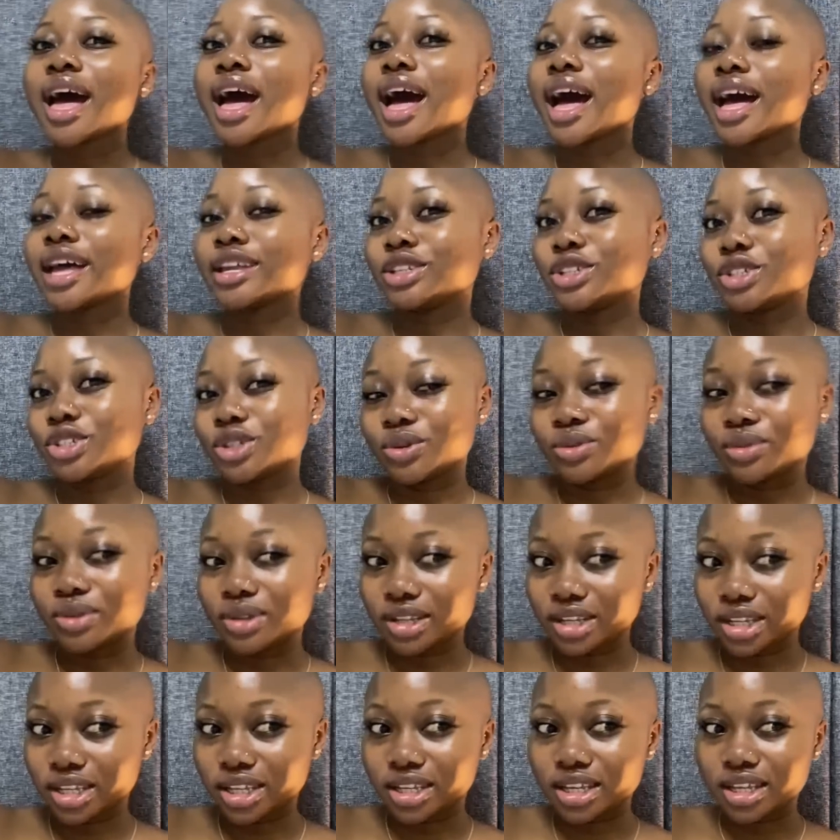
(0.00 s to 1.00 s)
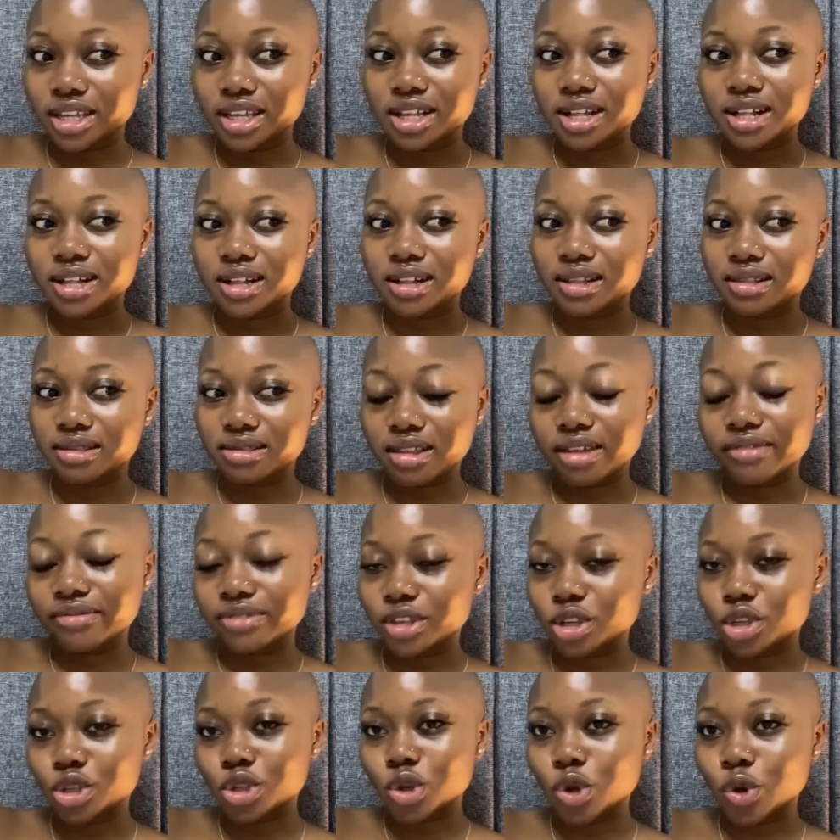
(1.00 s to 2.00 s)
I genuinely love
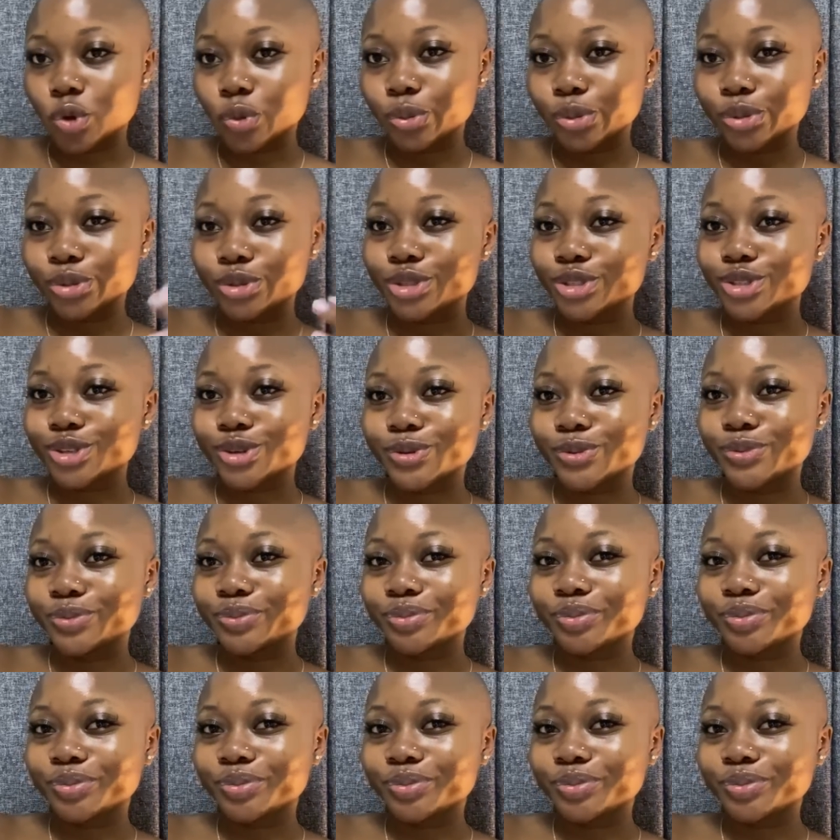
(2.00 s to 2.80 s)
the soap. So,